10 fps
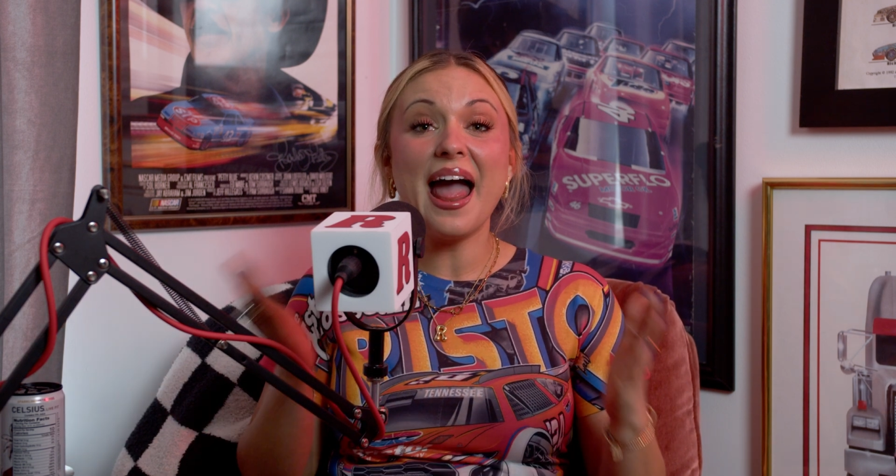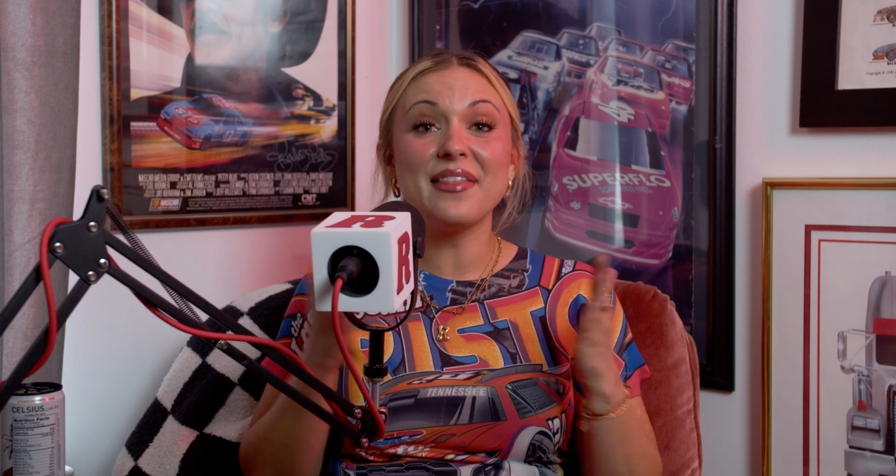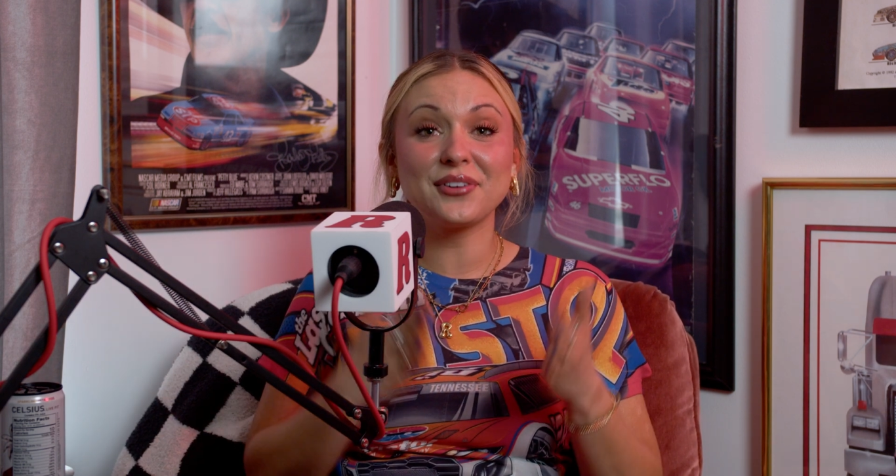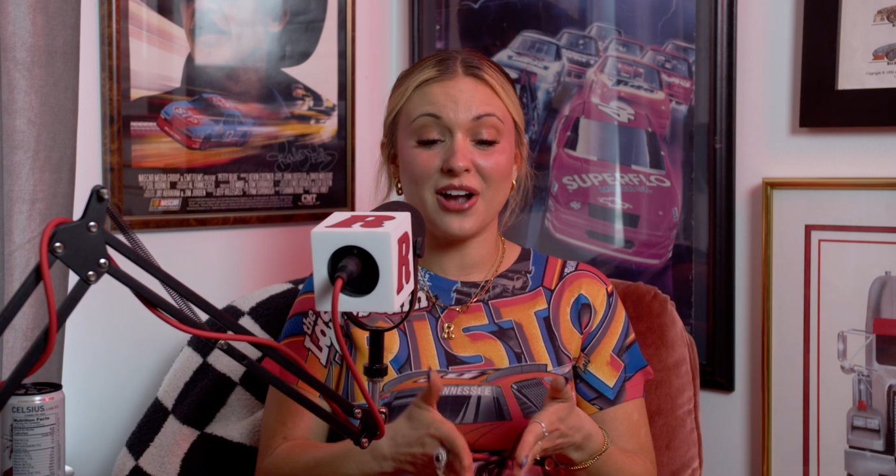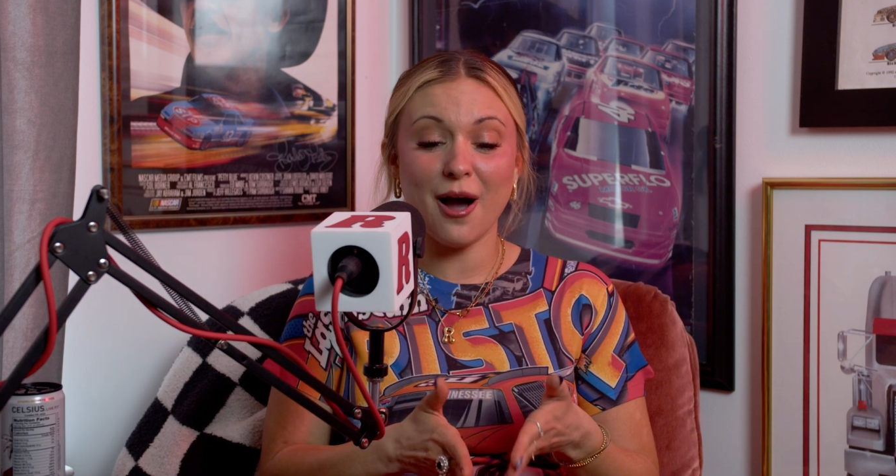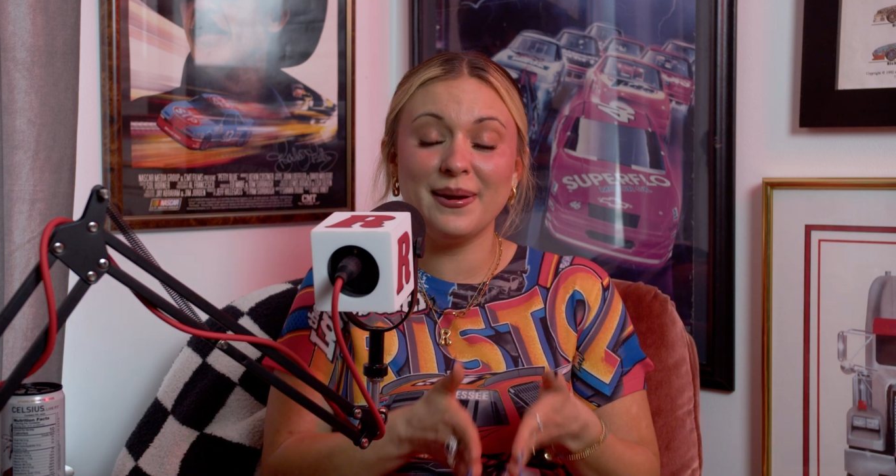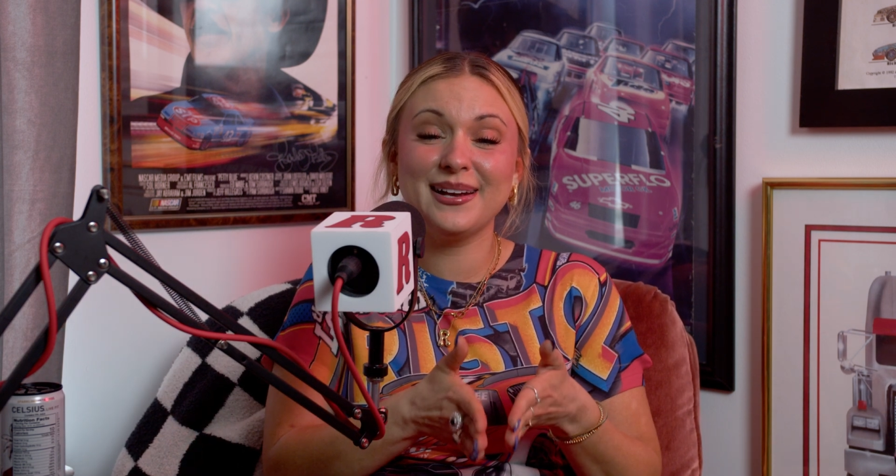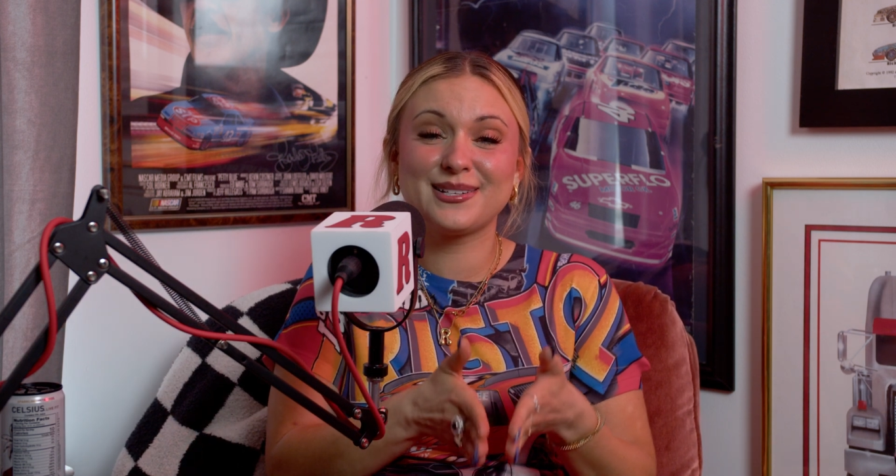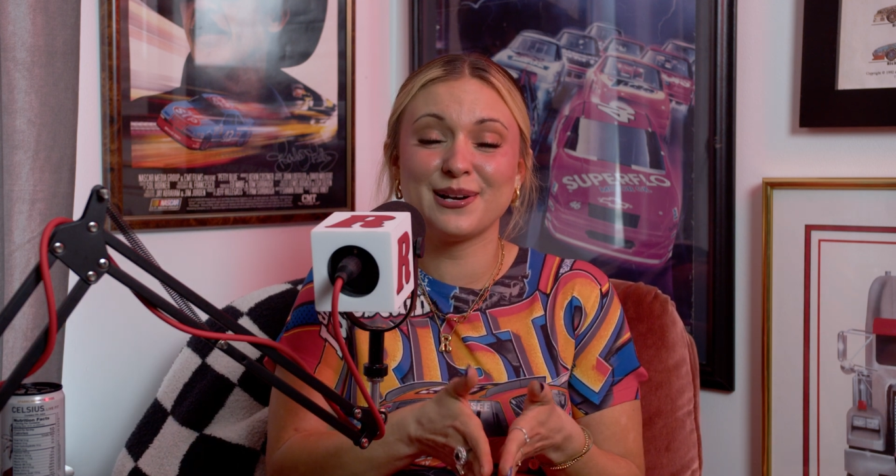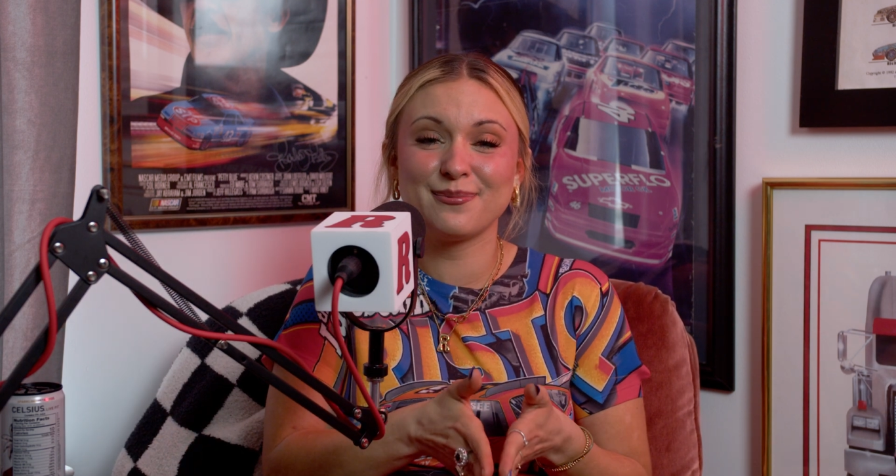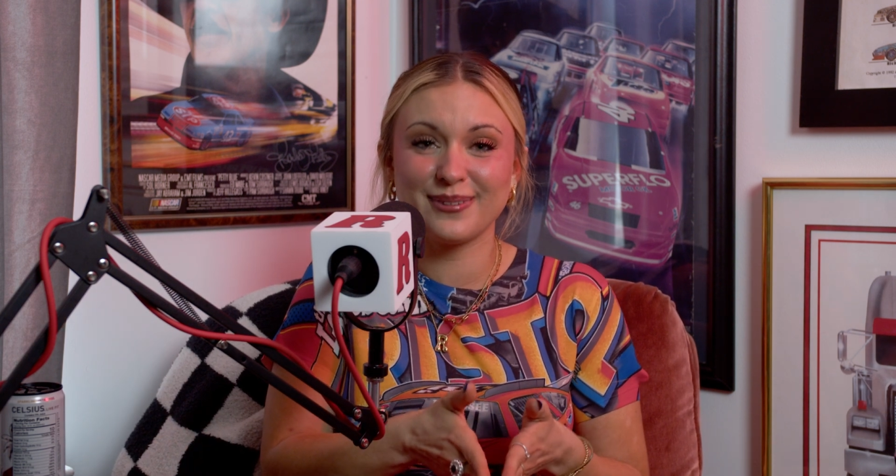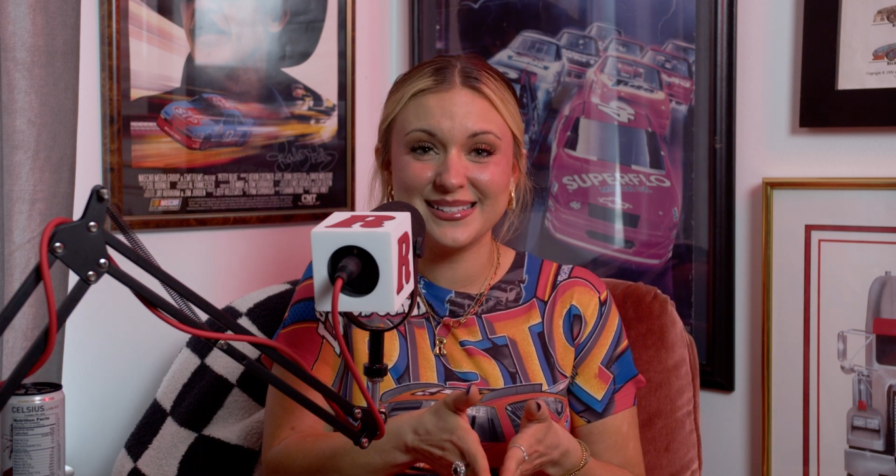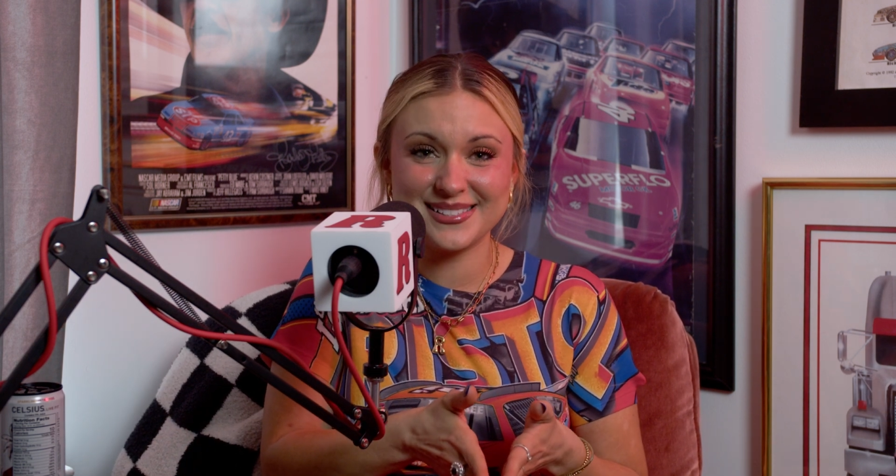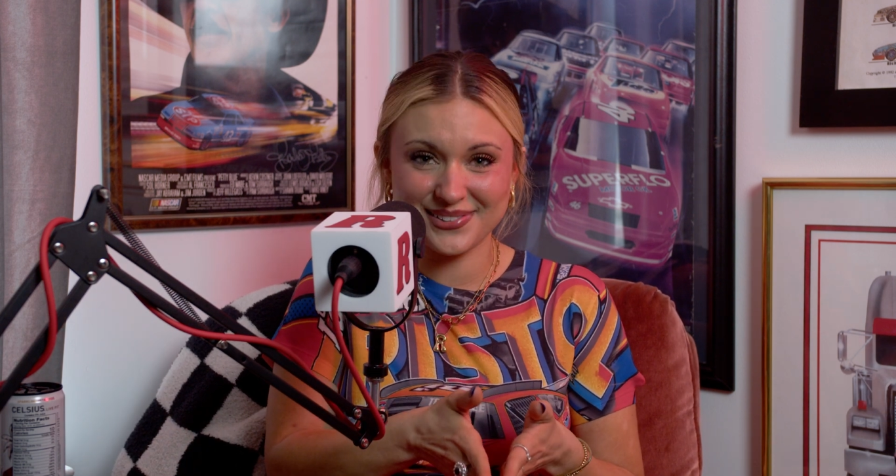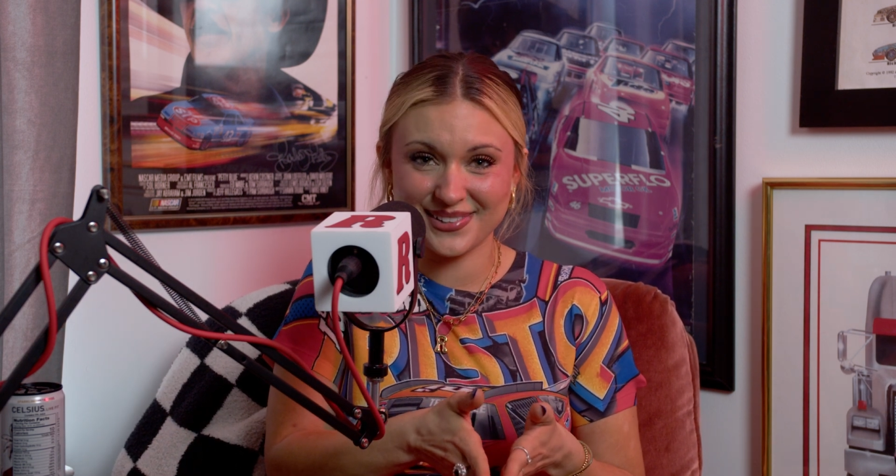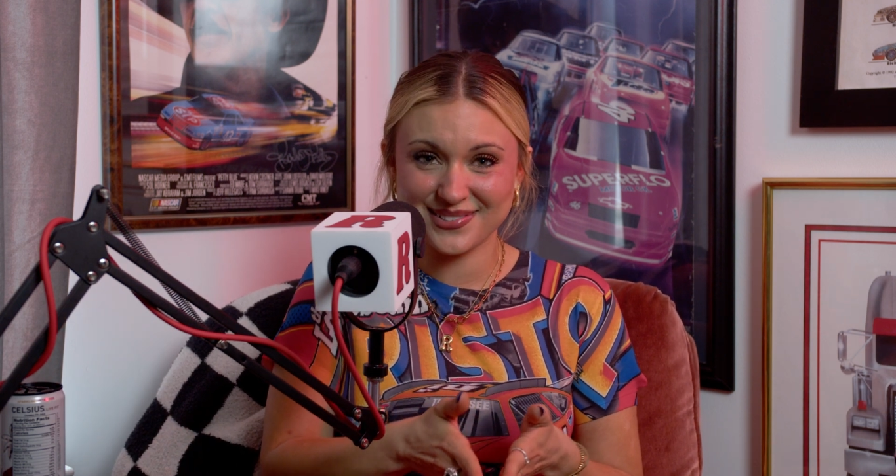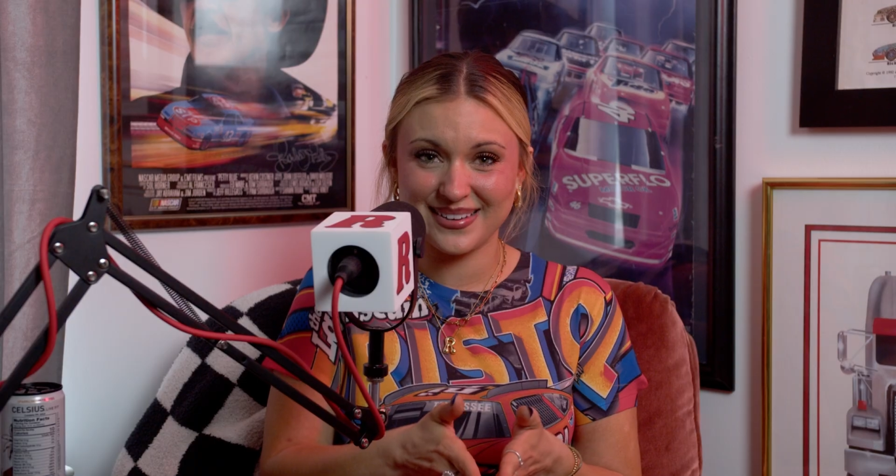and they're coming to Bristol this